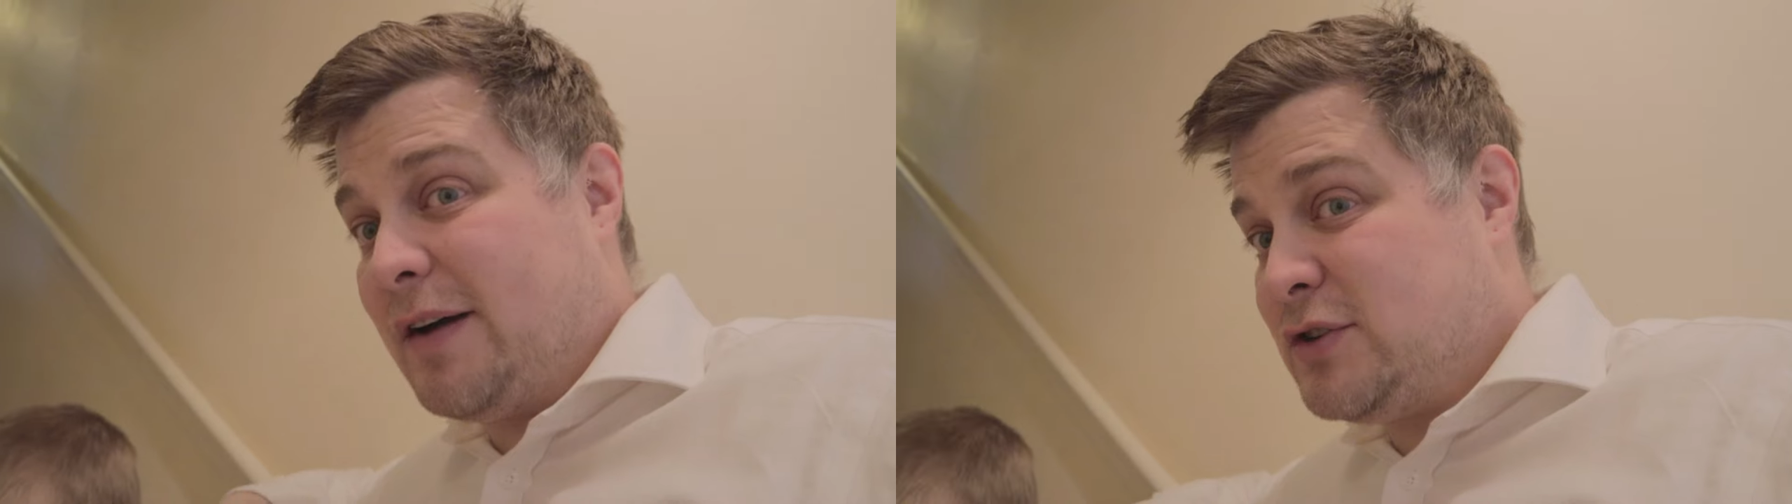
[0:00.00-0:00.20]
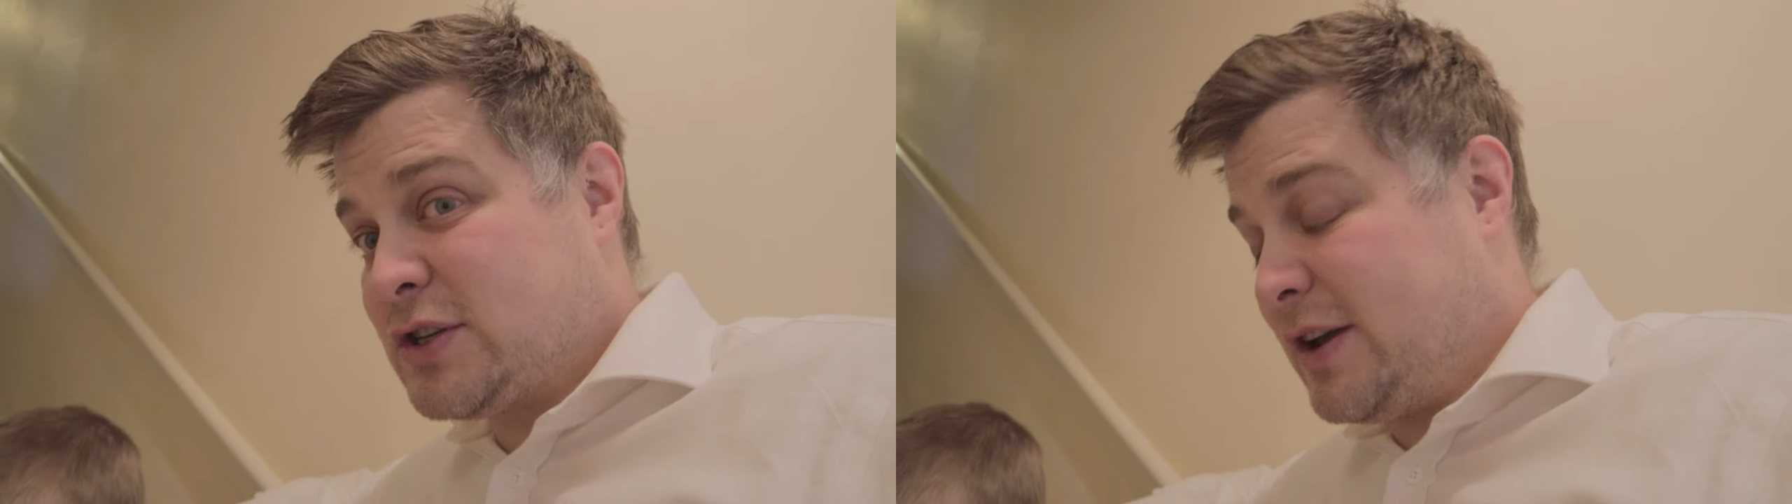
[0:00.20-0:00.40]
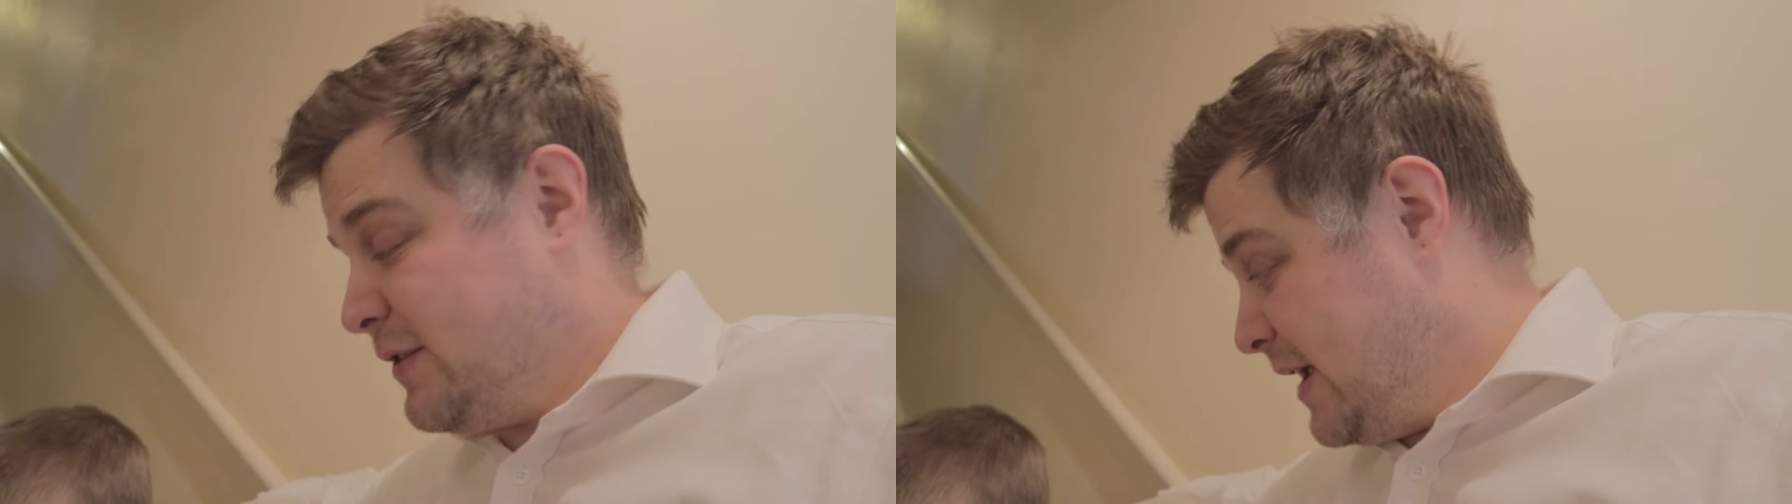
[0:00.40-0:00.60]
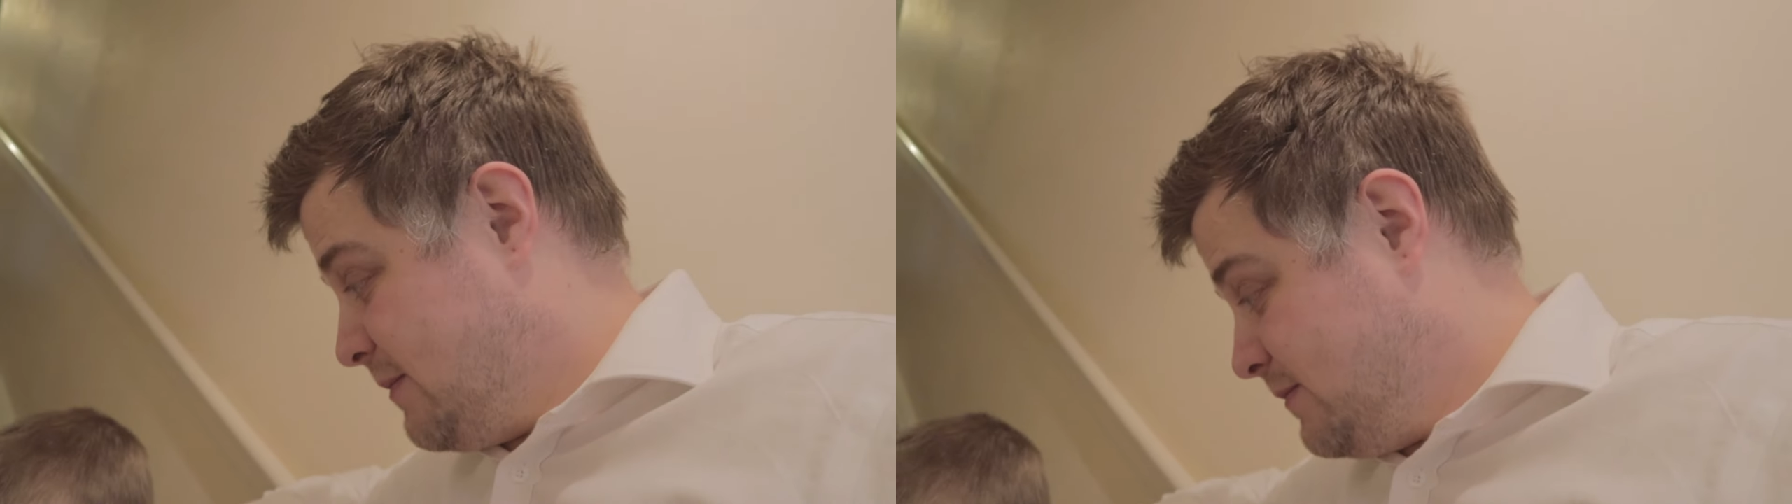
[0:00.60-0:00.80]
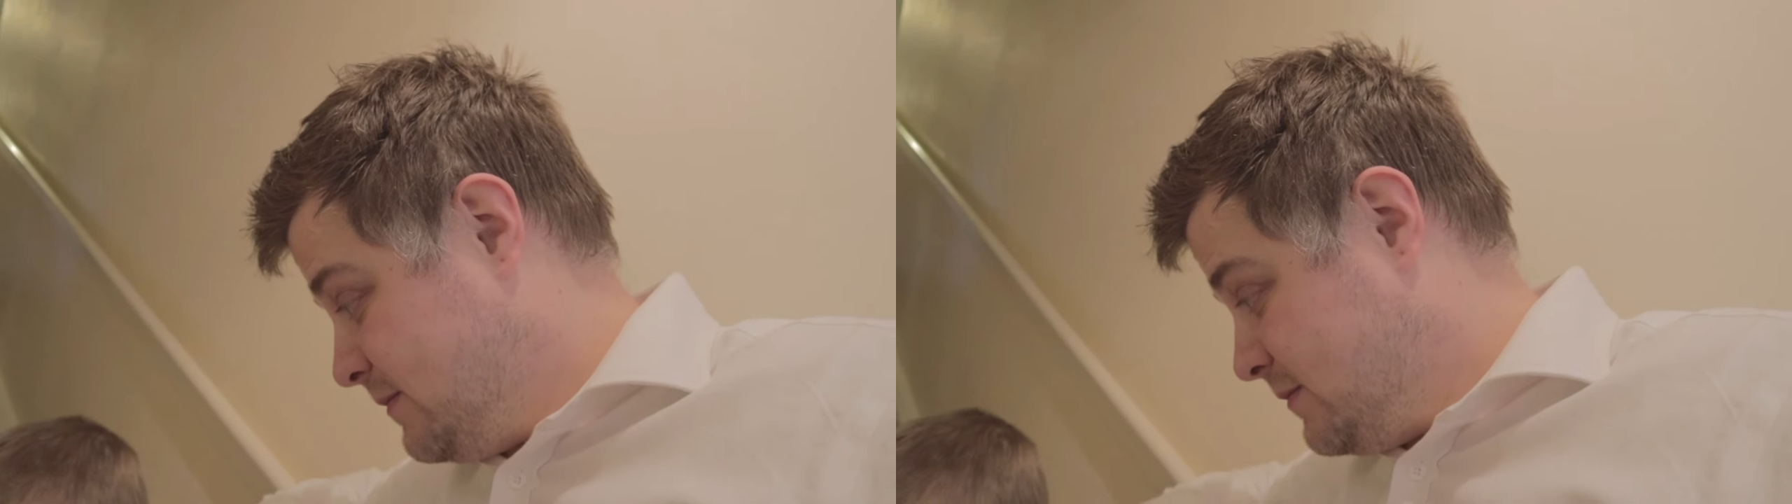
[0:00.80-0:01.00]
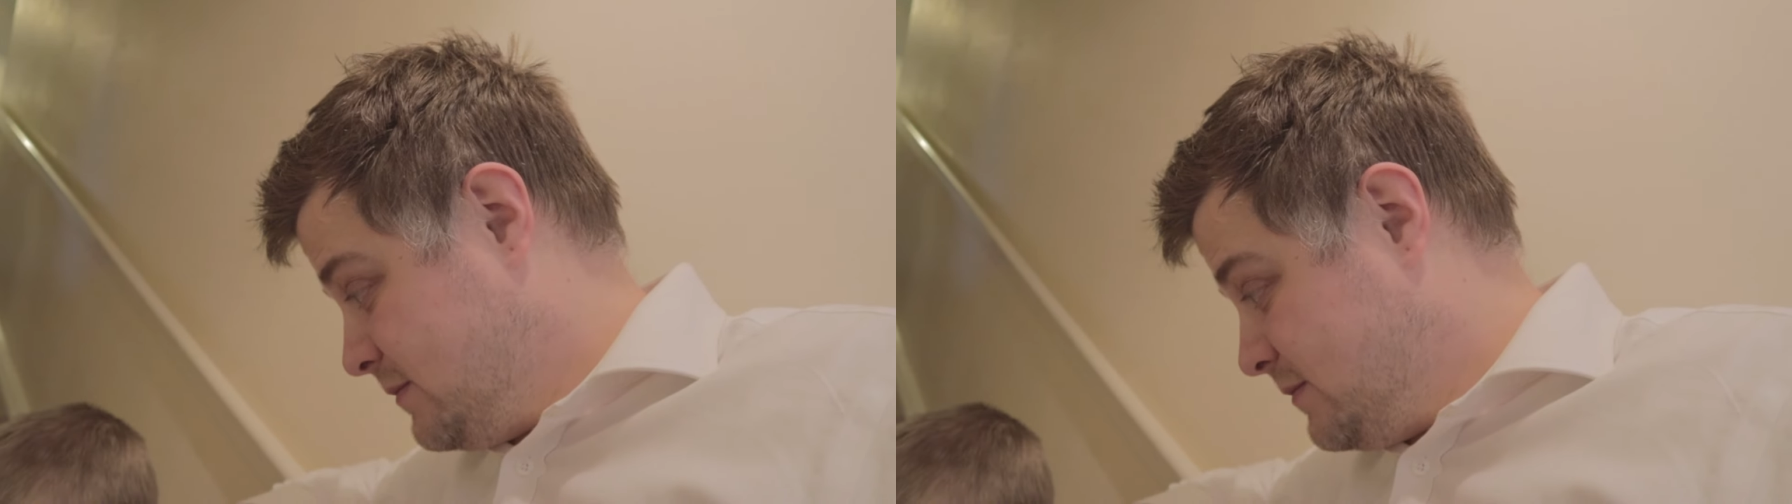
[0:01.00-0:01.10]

that I've just given him.